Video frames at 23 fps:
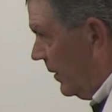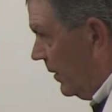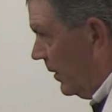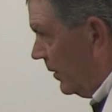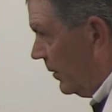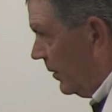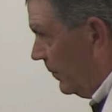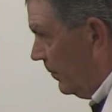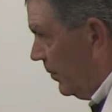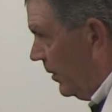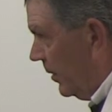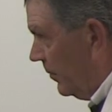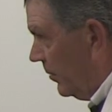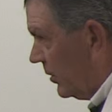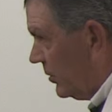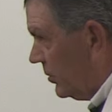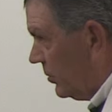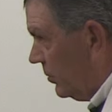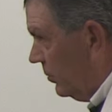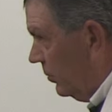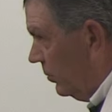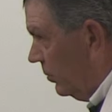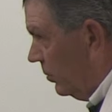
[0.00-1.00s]
at the
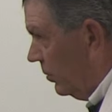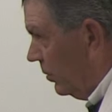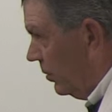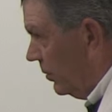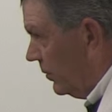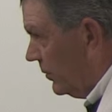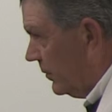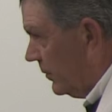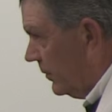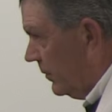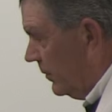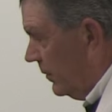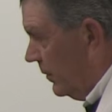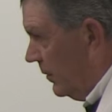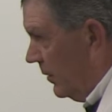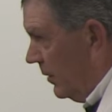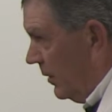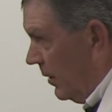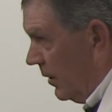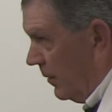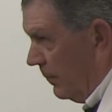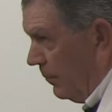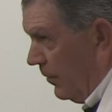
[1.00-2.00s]
public schools
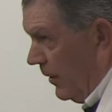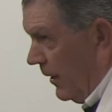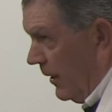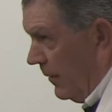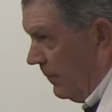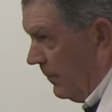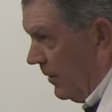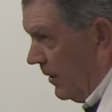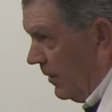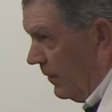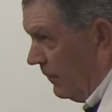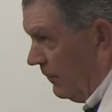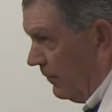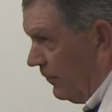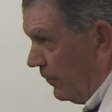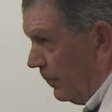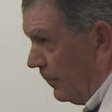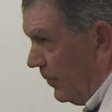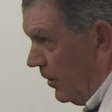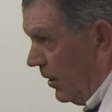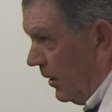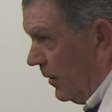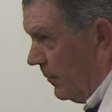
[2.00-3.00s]
and blame them for
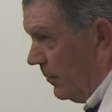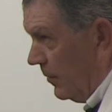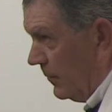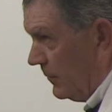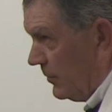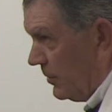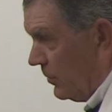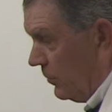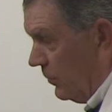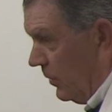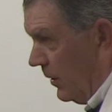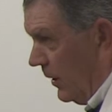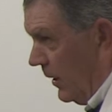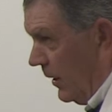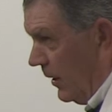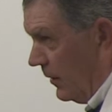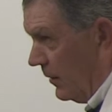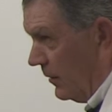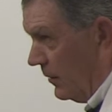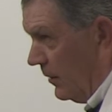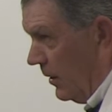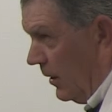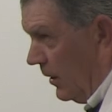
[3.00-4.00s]
problems that we
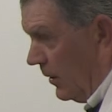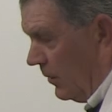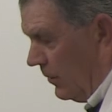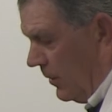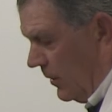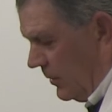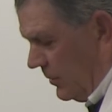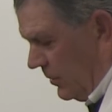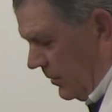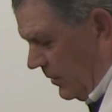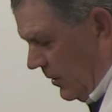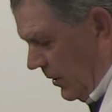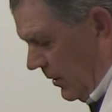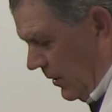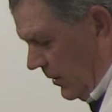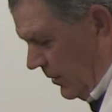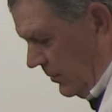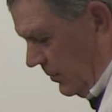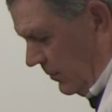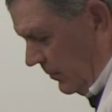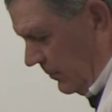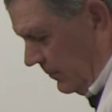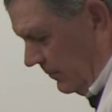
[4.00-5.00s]
had in higher
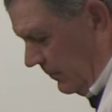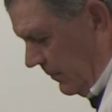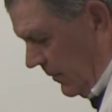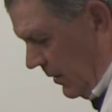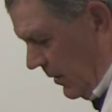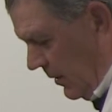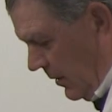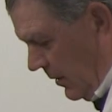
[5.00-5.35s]
education.